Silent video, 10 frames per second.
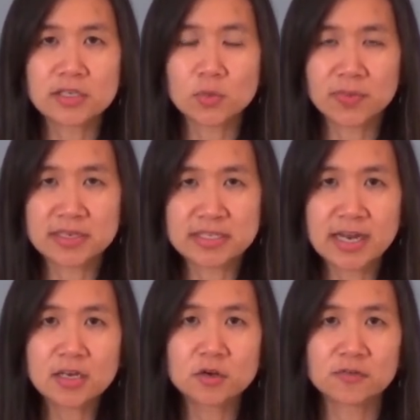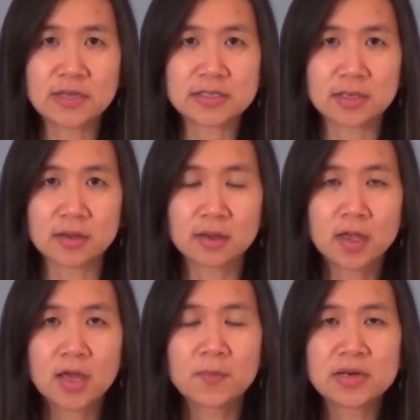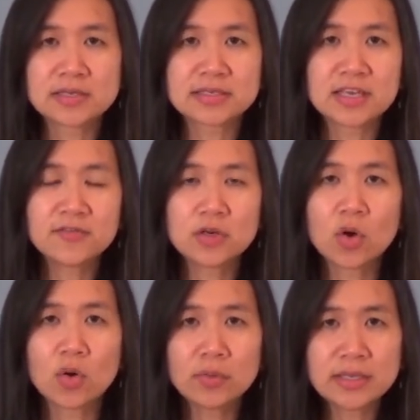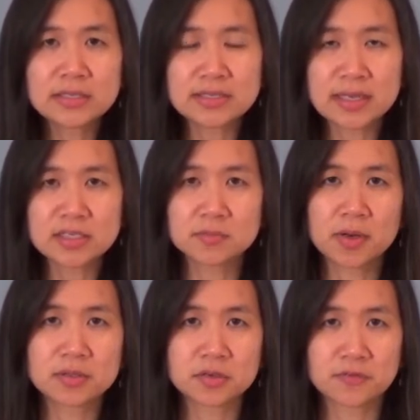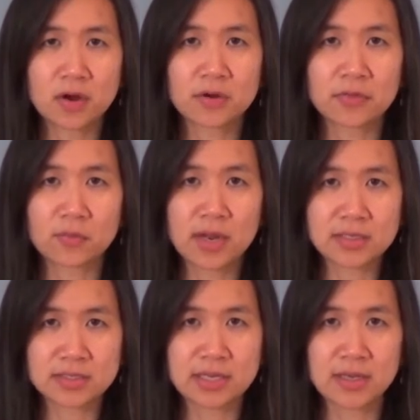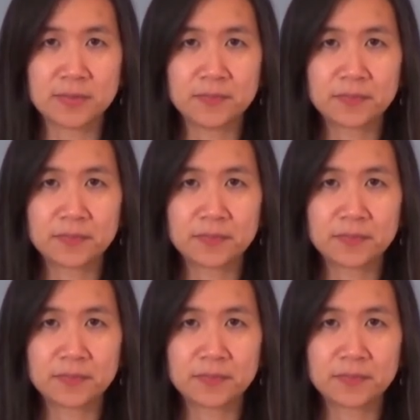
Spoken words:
with a 10-year visa but is given only 6 months of authorized stay.